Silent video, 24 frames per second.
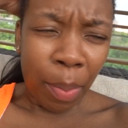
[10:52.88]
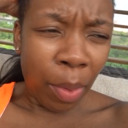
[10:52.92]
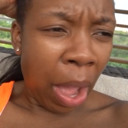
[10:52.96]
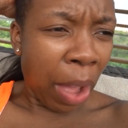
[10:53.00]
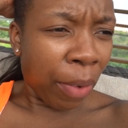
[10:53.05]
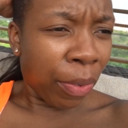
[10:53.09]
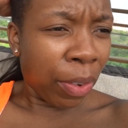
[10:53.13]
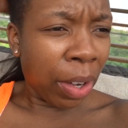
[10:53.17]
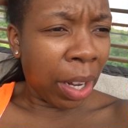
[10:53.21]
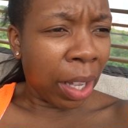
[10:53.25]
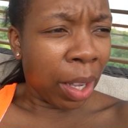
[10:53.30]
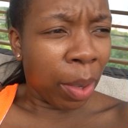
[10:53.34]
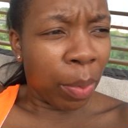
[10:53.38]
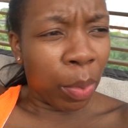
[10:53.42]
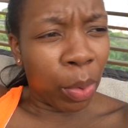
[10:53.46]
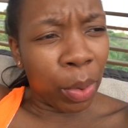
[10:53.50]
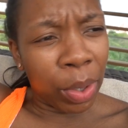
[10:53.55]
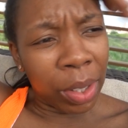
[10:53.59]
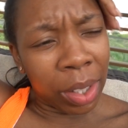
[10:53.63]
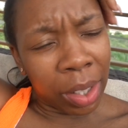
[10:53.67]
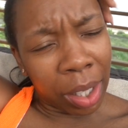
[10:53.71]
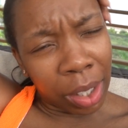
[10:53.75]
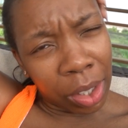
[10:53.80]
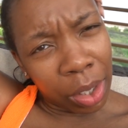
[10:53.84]
I feel like I'm
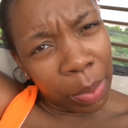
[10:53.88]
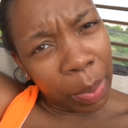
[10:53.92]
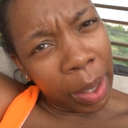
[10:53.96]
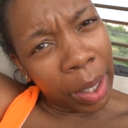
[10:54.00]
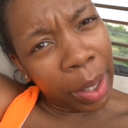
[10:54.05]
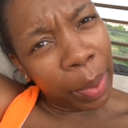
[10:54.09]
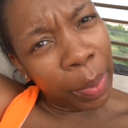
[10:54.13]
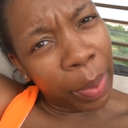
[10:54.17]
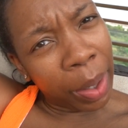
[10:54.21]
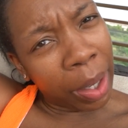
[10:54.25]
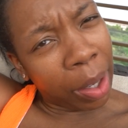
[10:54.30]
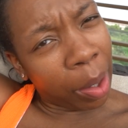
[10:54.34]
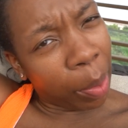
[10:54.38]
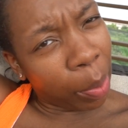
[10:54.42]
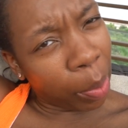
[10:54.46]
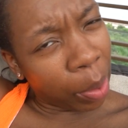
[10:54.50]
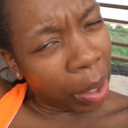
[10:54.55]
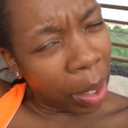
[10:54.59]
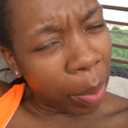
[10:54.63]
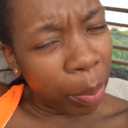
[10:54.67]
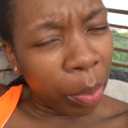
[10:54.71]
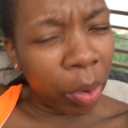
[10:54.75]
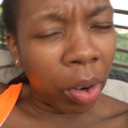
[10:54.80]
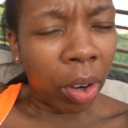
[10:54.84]
always touching my hair when I come on
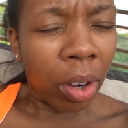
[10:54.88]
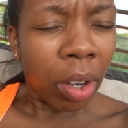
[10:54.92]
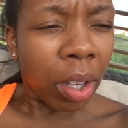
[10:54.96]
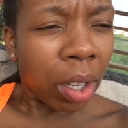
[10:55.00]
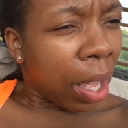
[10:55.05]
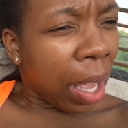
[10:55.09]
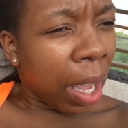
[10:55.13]
camera.